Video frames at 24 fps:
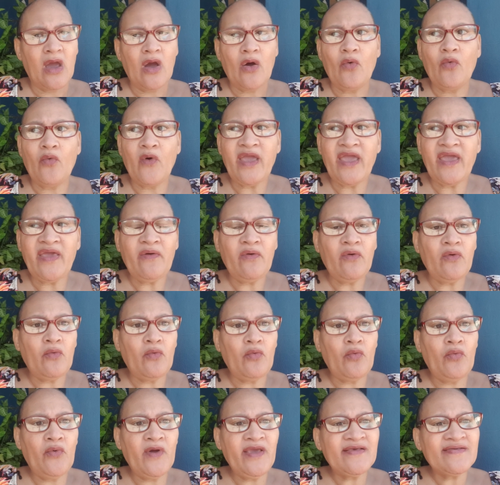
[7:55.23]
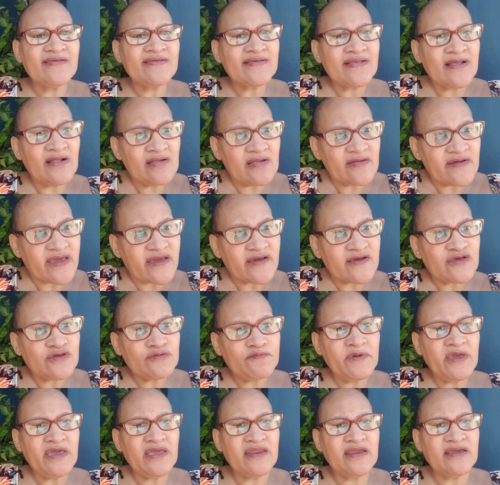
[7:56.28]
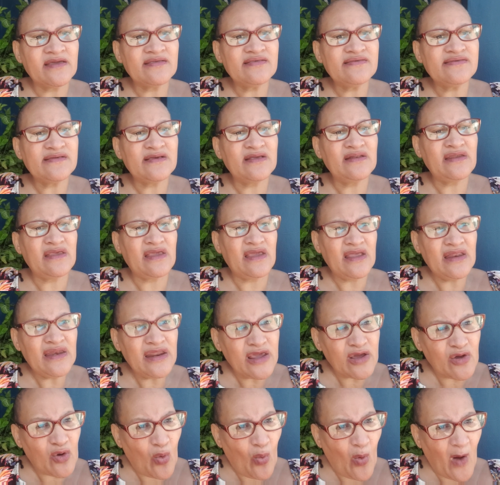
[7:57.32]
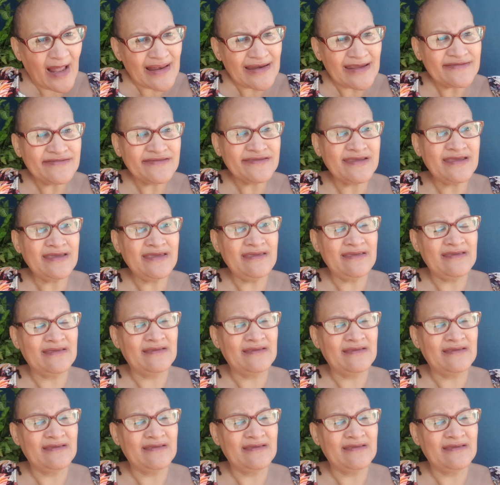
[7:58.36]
where we're still experiencing inequality